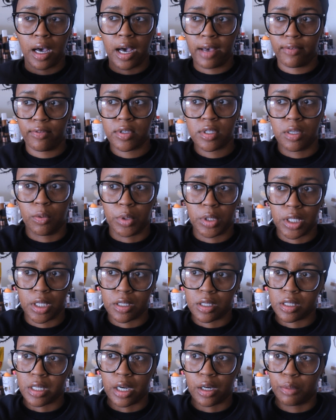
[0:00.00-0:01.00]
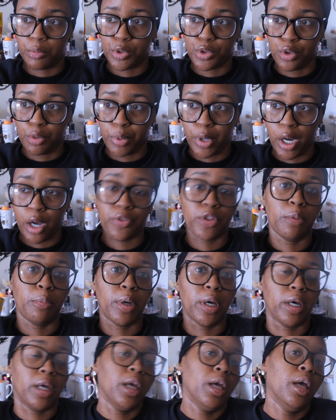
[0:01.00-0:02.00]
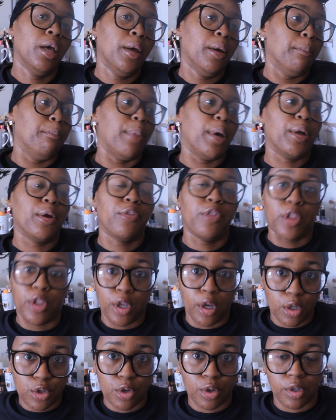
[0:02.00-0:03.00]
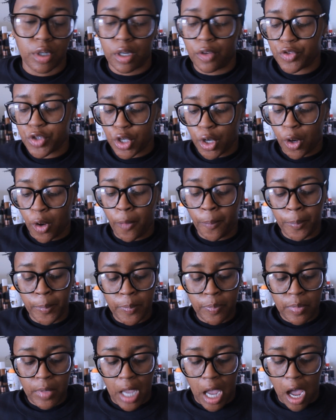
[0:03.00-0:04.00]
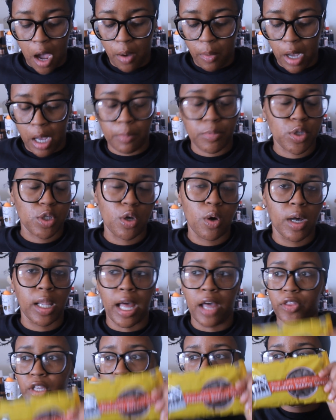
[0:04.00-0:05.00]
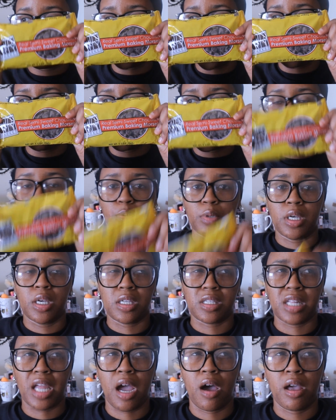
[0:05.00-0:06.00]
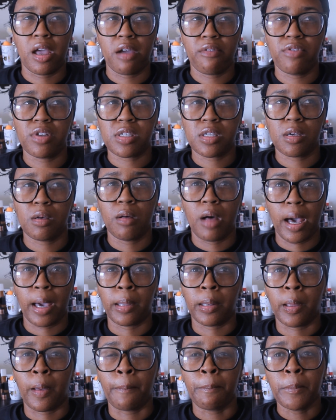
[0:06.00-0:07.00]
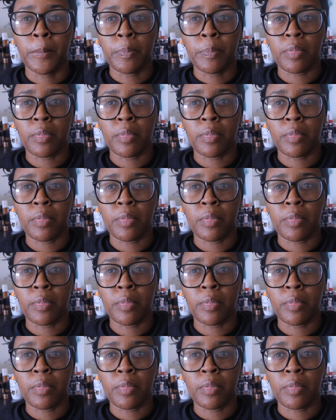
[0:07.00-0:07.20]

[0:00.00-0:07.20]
Obviously with this, it's not going to be super healthy, but better than the alternative. So I, I'm so glad that I found these because now every single item